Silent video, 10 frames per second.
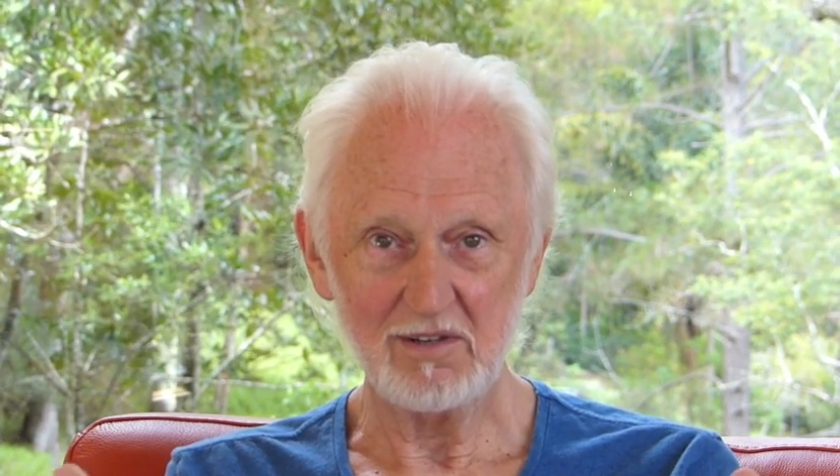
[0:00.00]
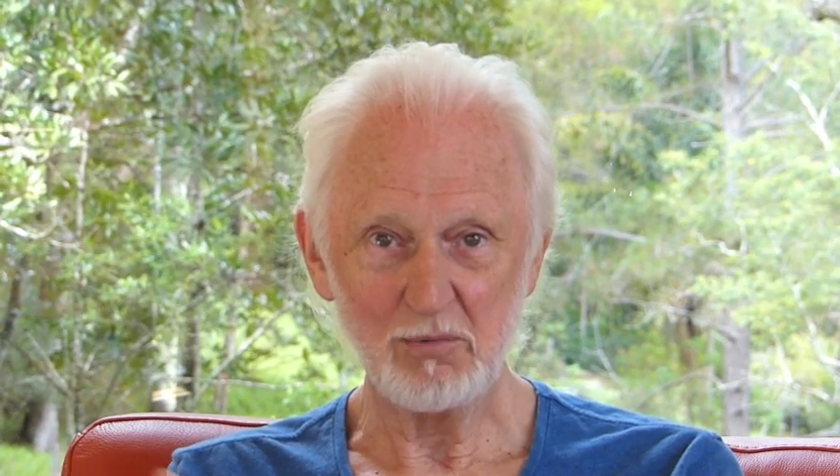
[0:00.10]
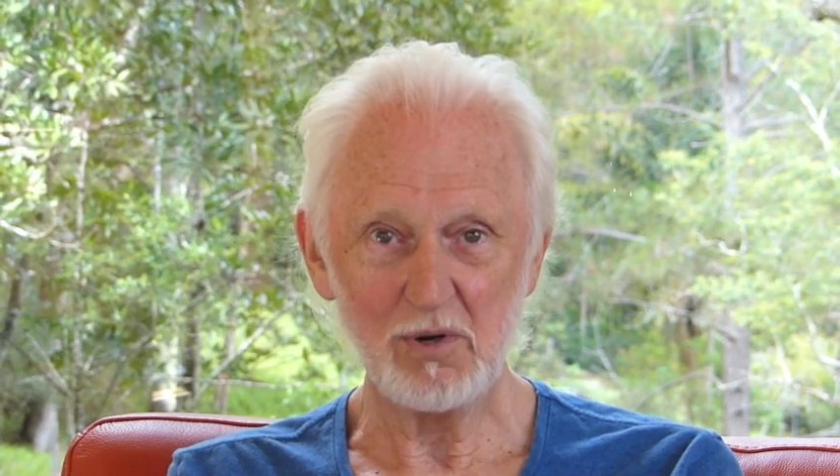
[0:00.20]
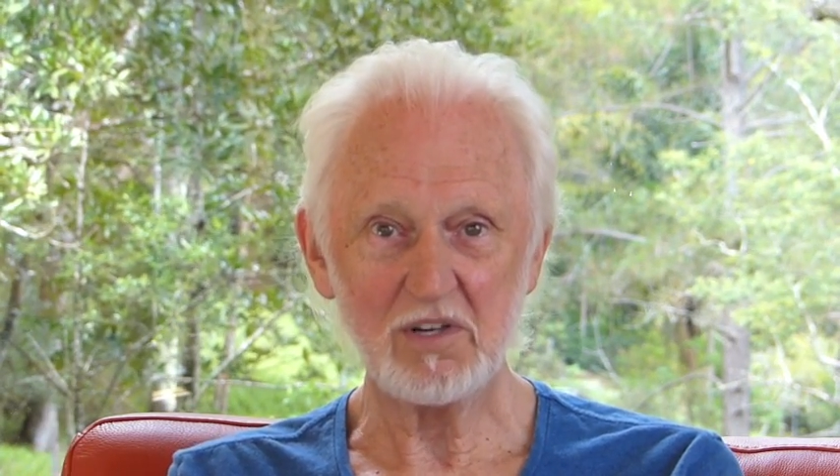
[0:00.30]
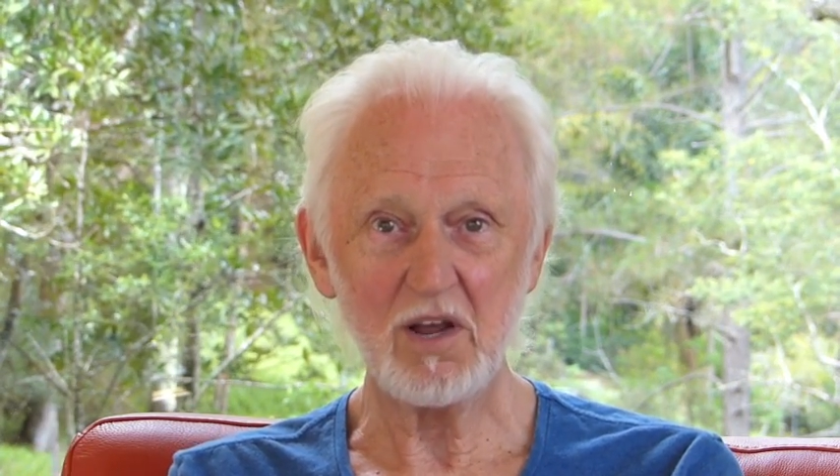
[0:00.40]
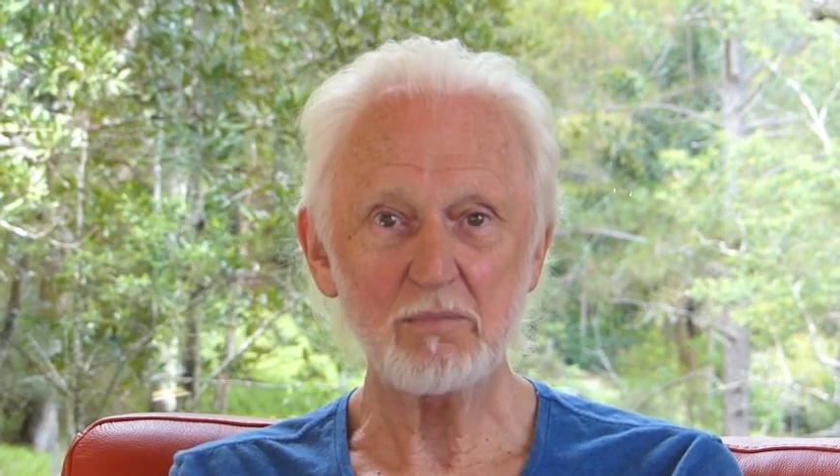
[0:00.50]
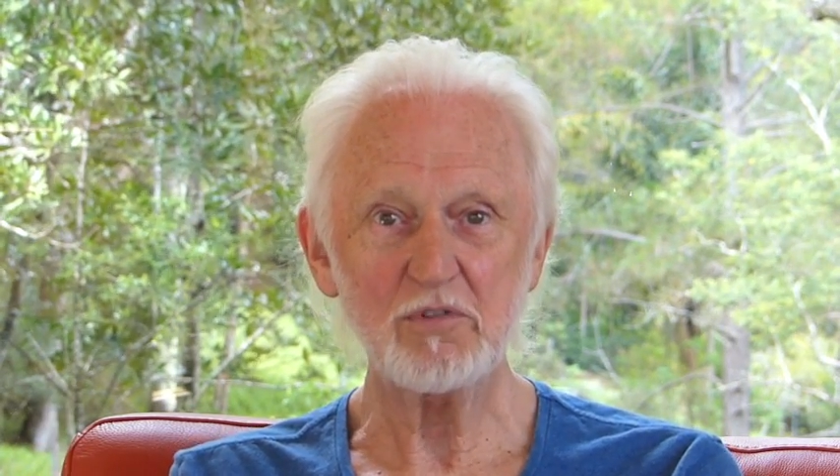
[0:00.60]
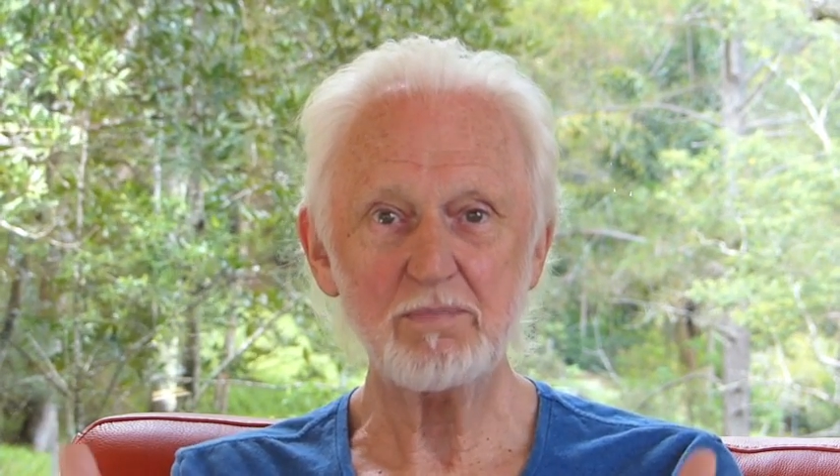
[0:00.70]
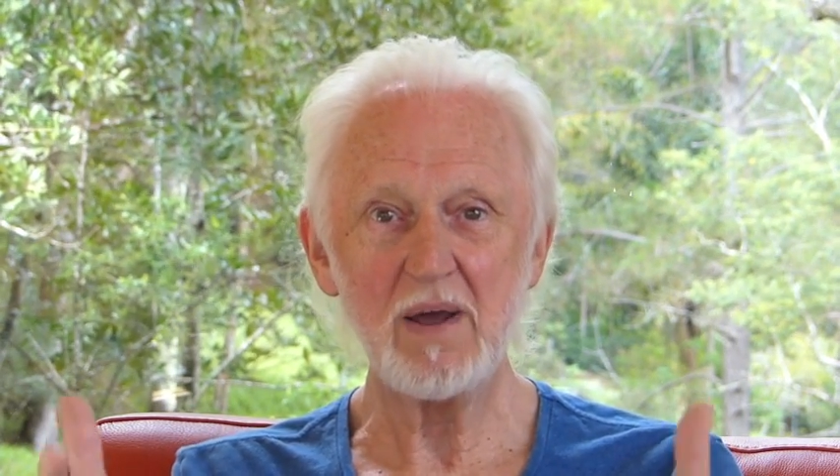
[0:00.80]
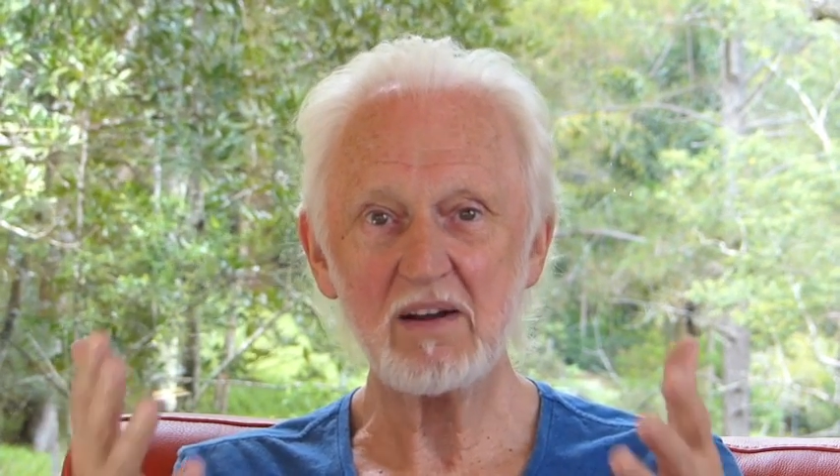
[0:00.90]
what
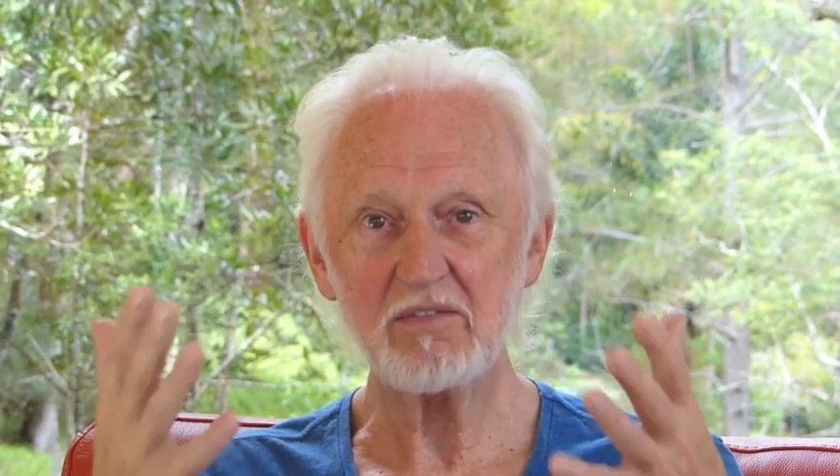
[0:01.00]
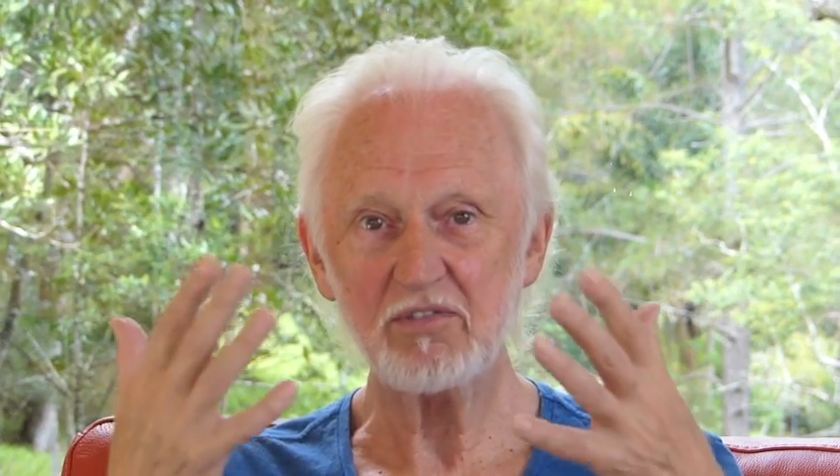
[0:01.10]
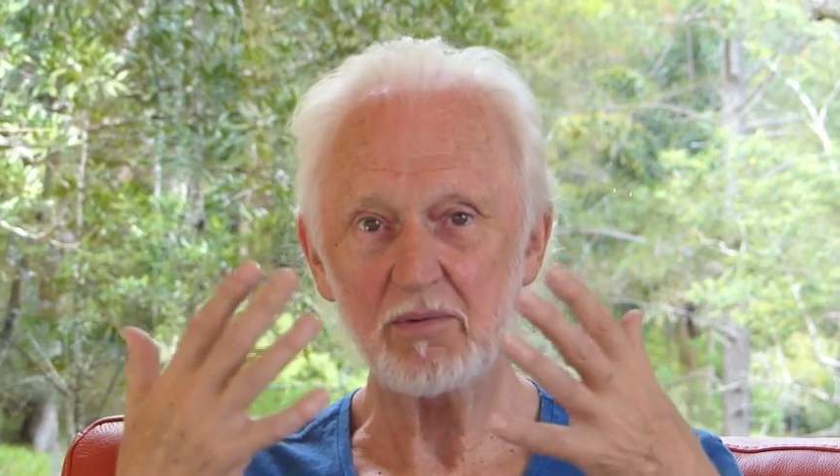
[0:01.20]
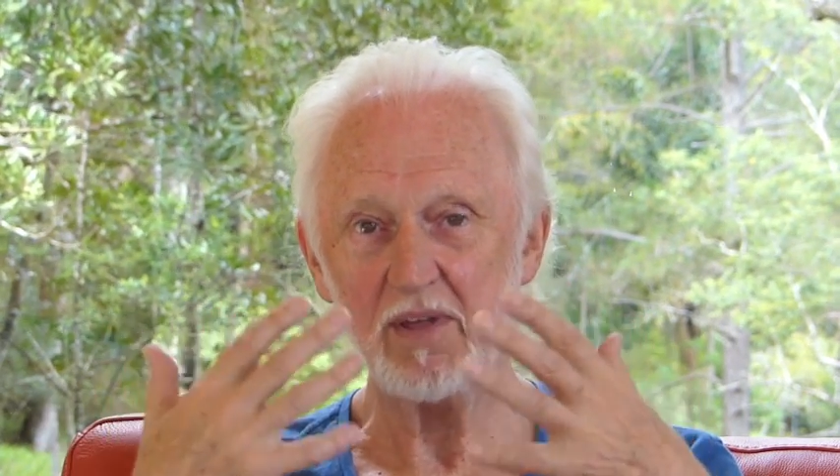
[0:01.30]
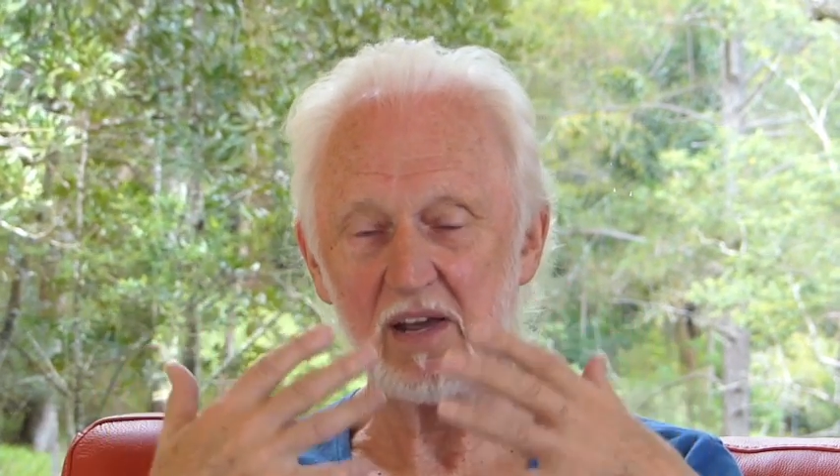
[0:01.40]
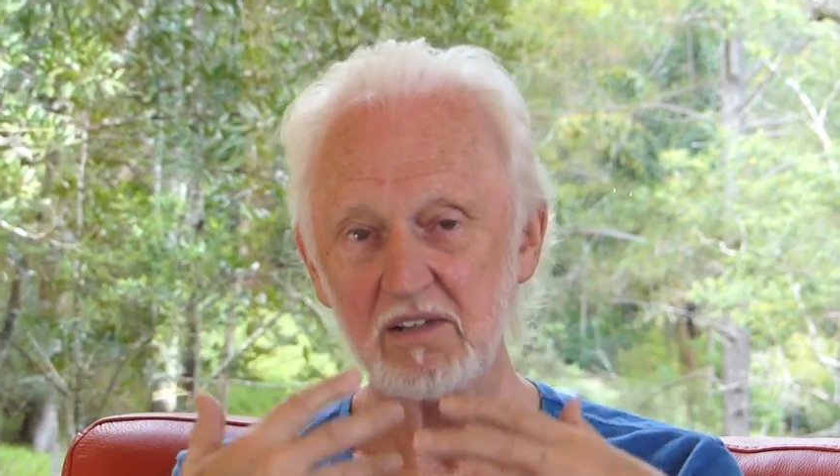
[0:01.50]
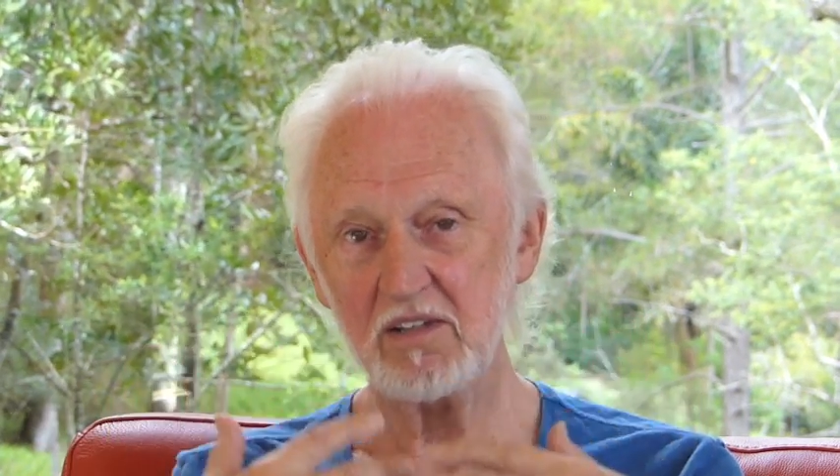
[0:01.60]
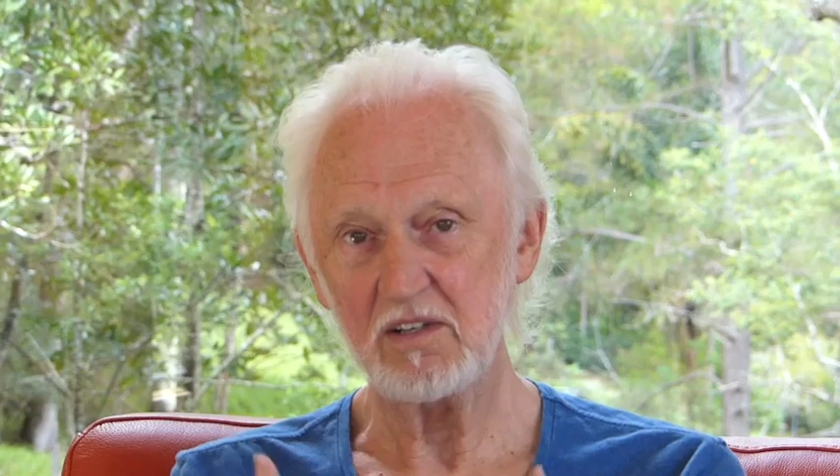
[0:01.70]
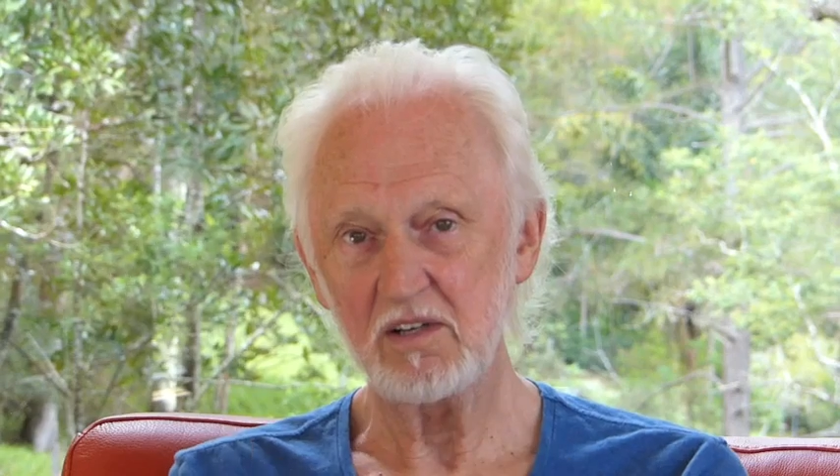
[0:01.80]
comes back from that,